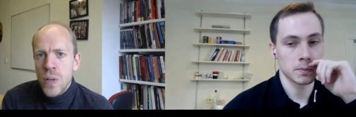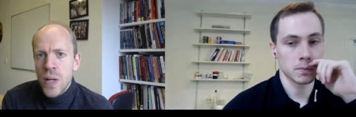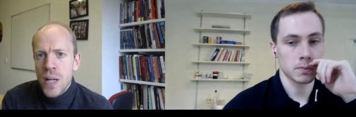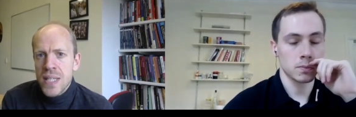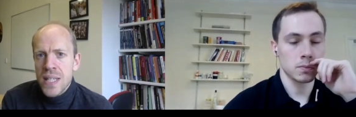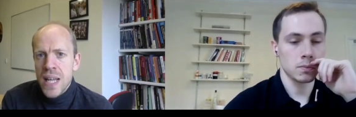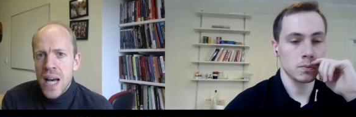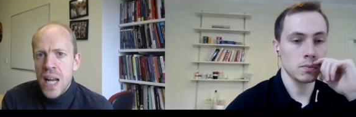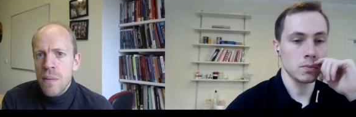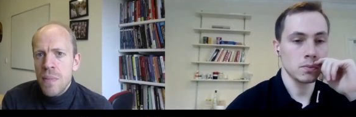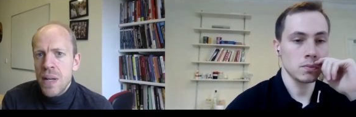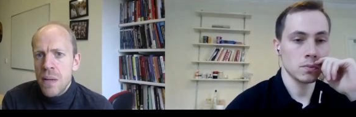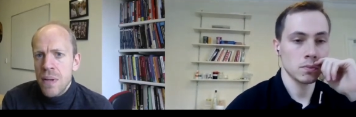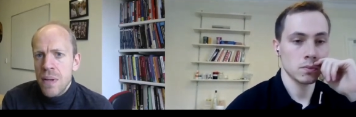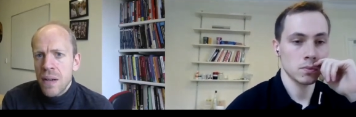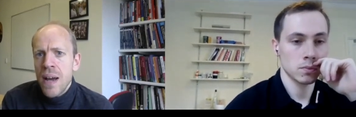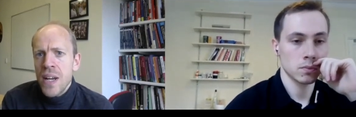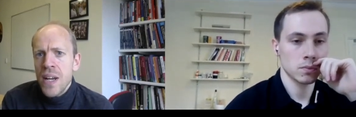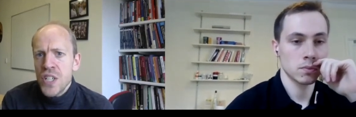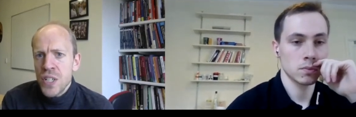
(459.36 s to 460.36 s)
Speaker 1: asylum and
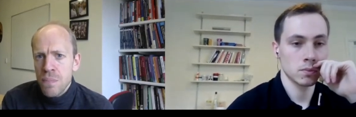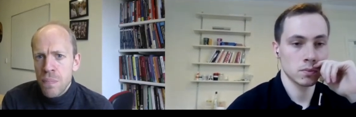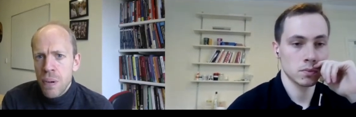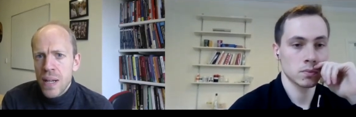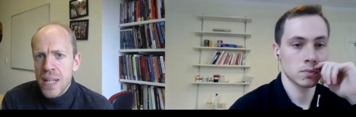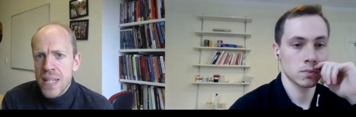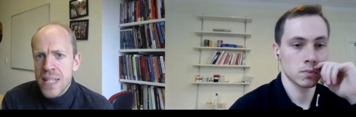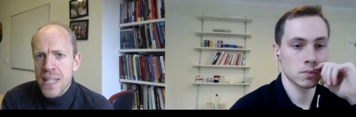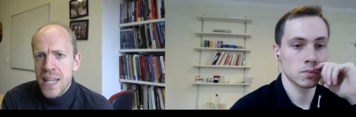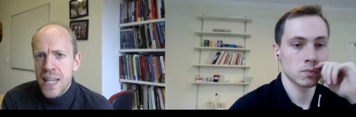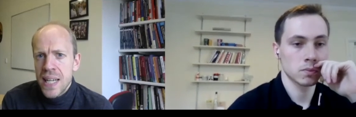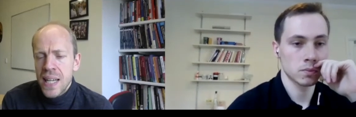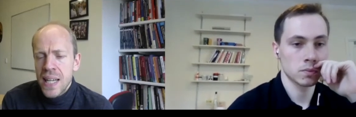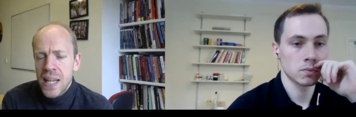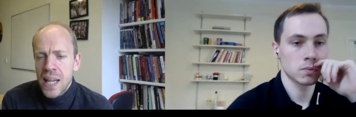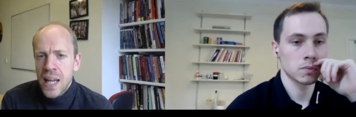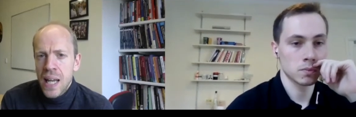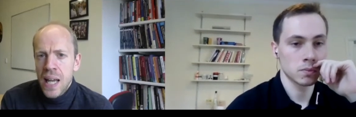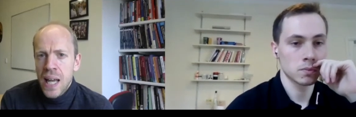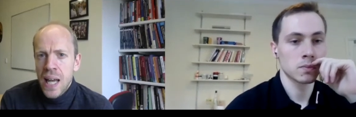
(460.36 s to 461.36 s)
immigration policy
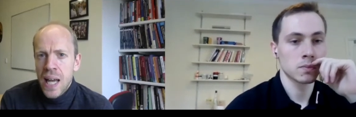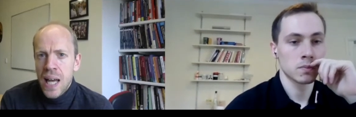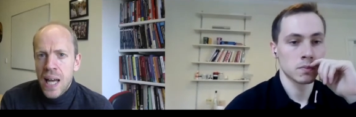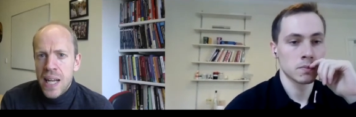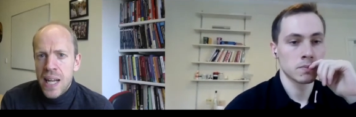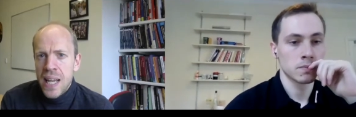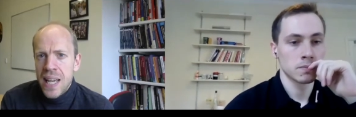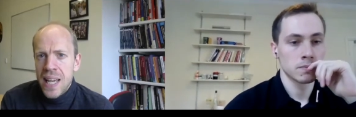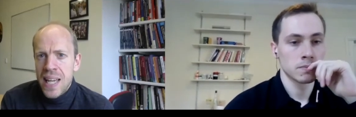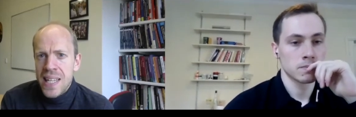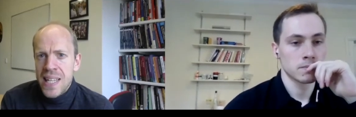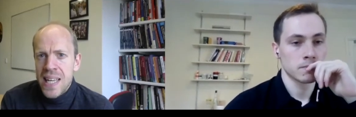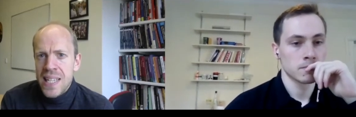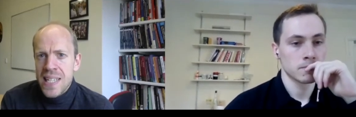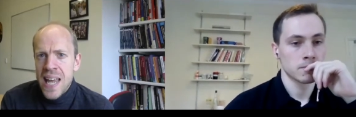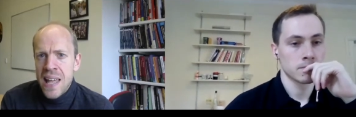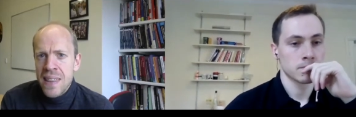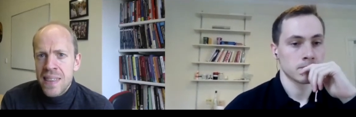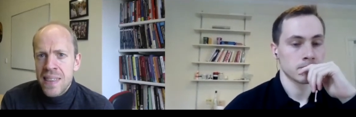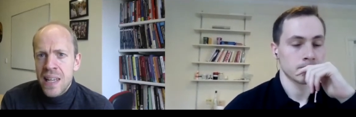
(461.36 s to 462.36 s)
and it, it, it's
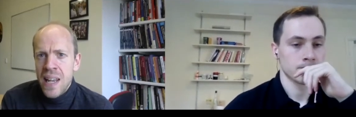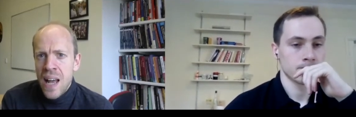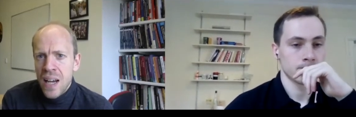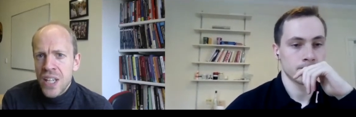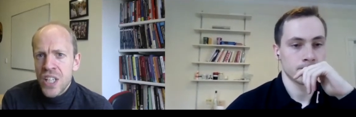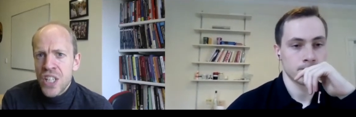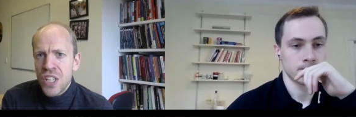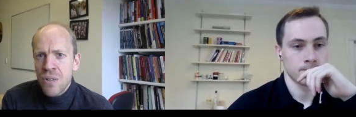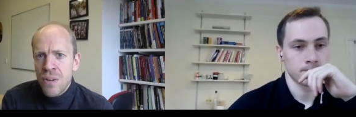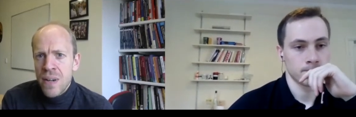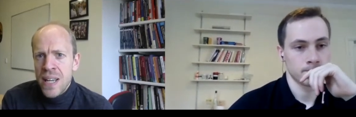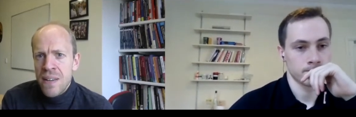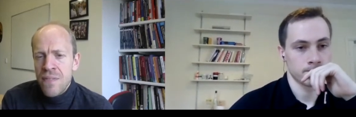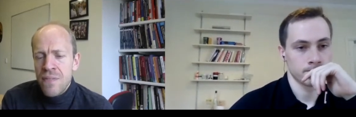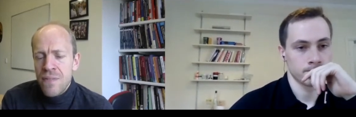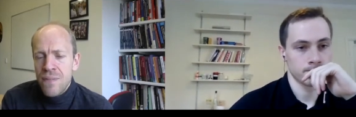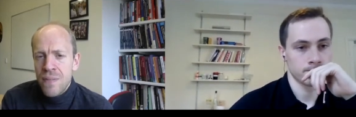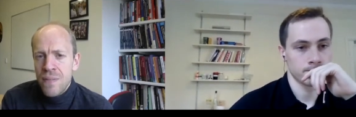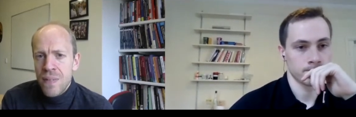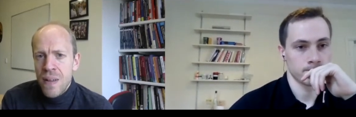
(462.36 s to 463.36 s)
had the luxury of,
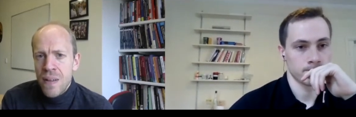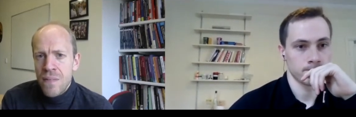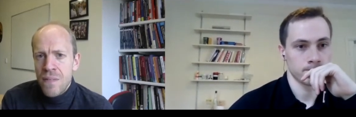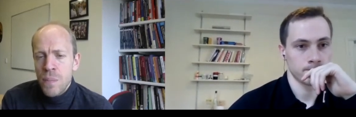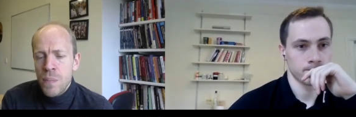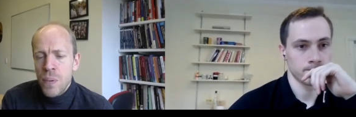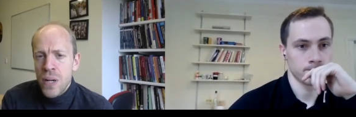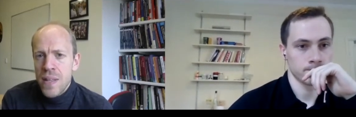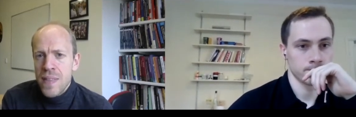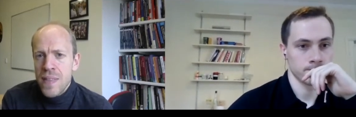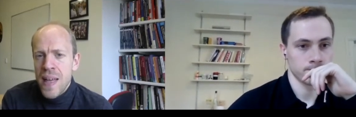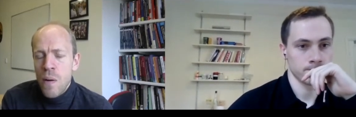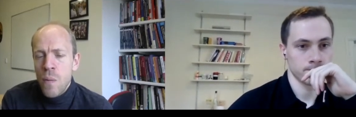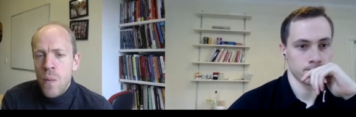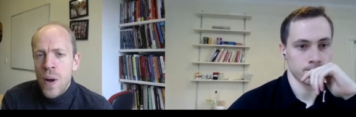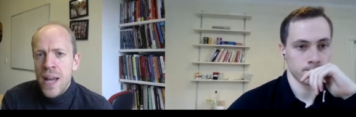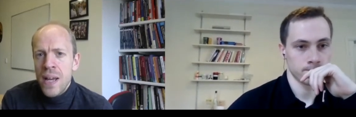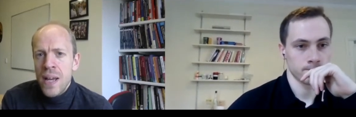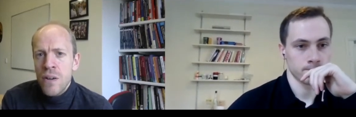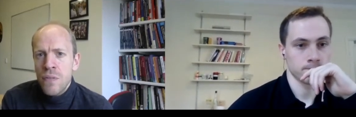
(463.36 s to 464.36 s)
if you put it that
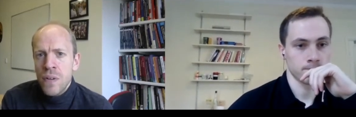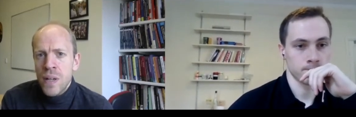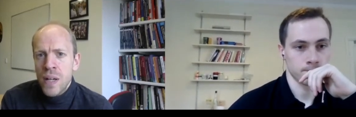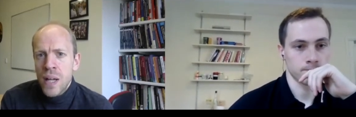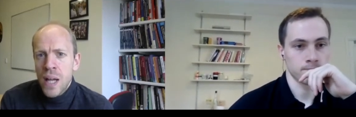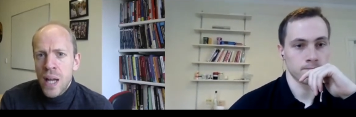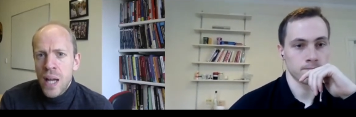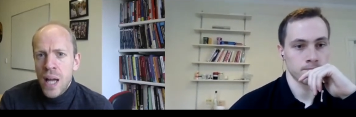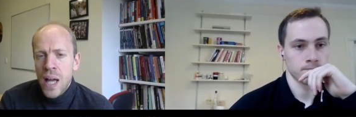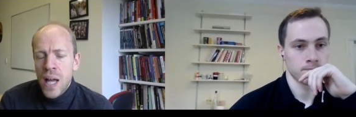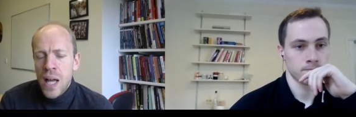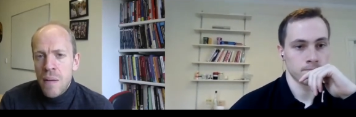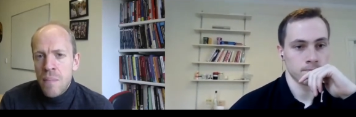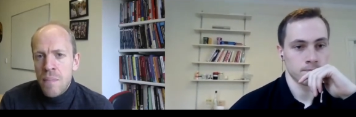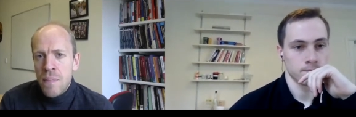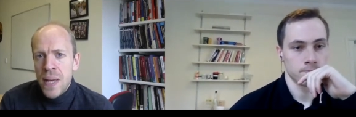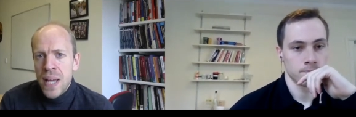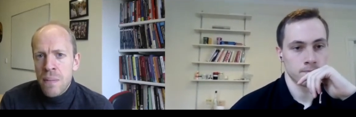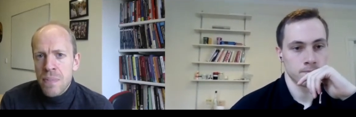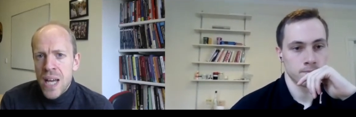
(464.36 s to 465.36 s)
way, of
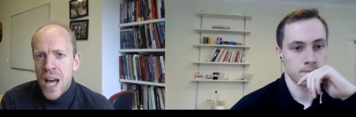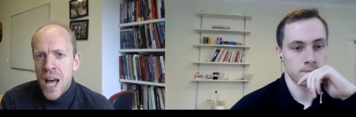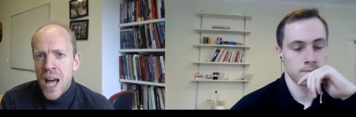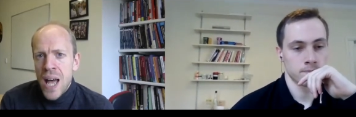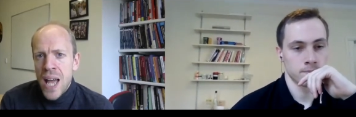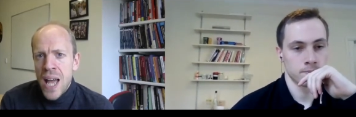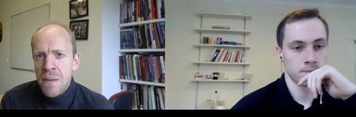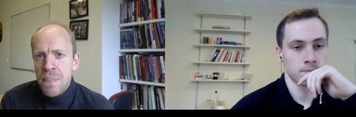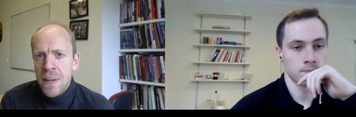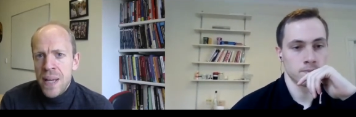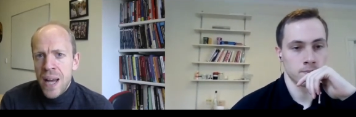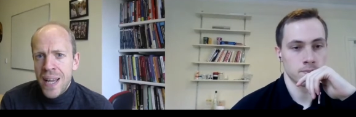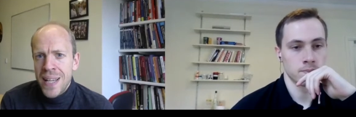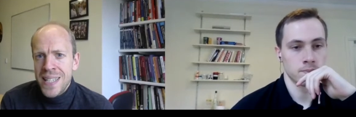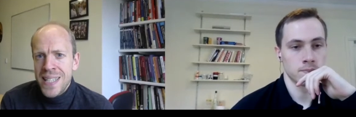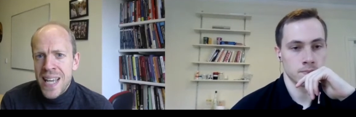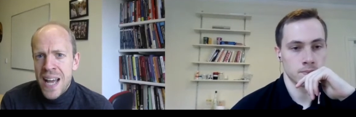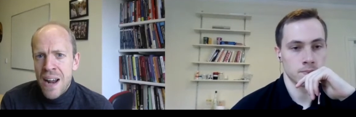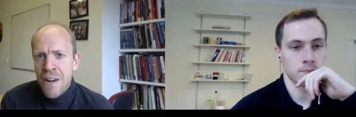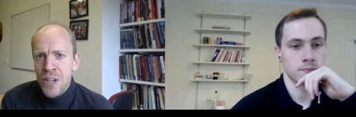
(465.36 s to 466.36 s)
um, being able to hide
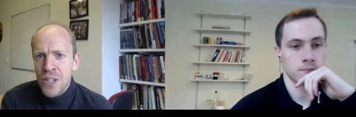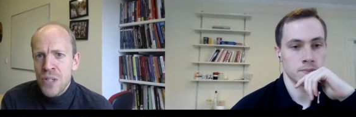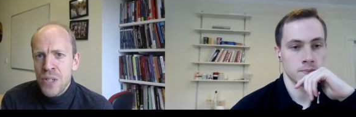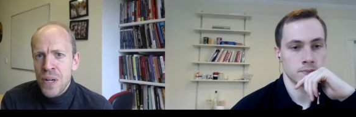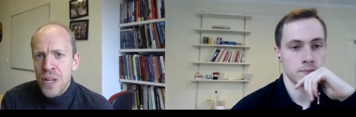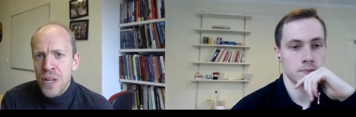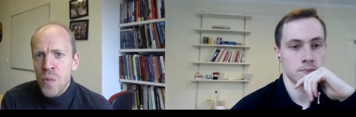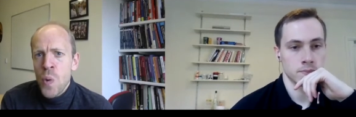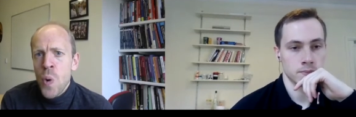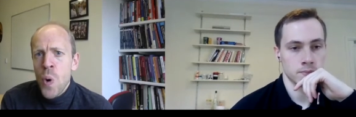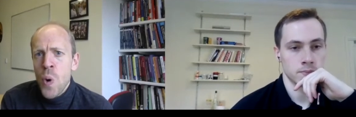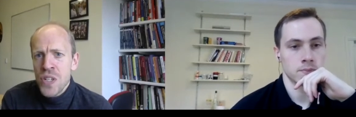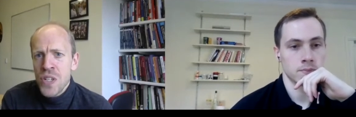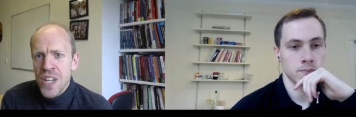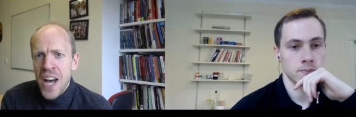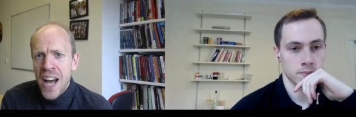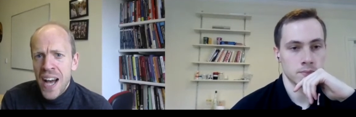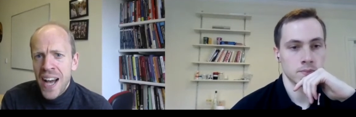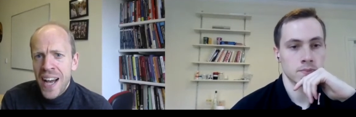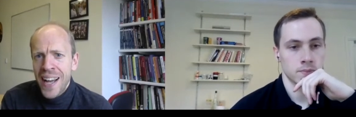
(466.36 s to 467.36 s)
behind territory and
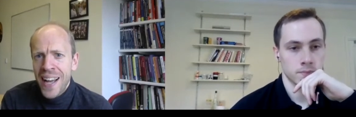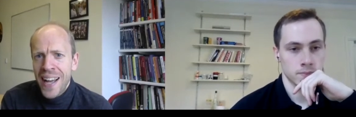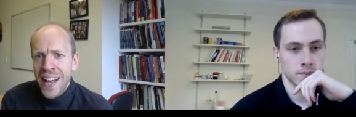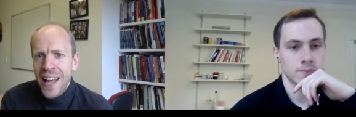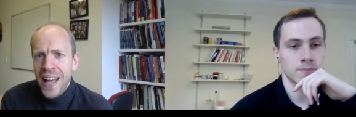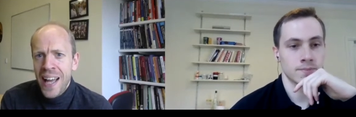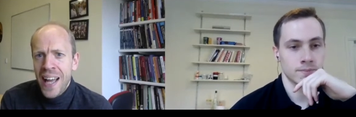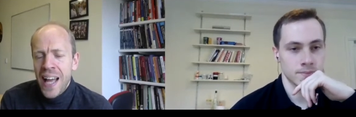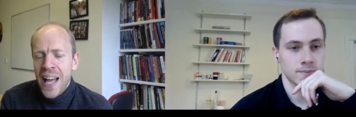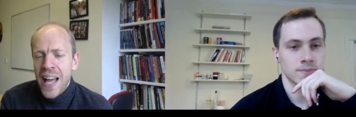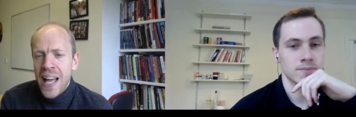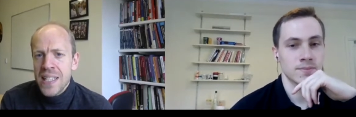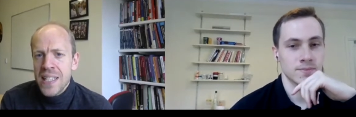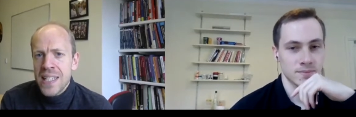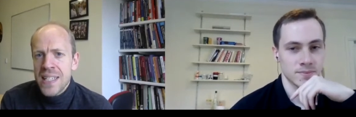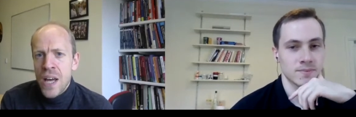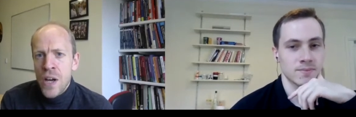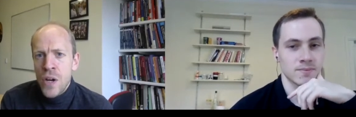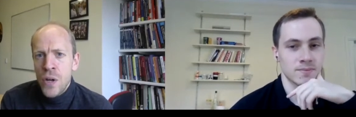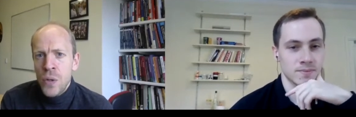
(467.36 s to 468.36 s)
water. And
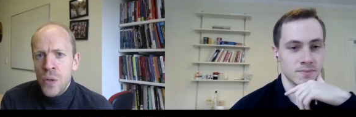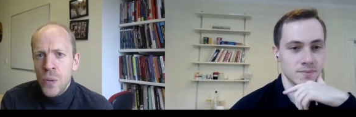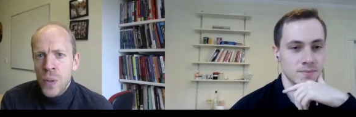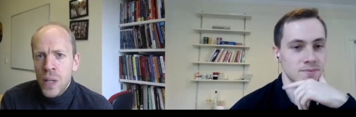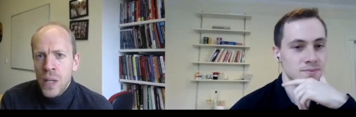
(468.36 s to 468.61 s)
so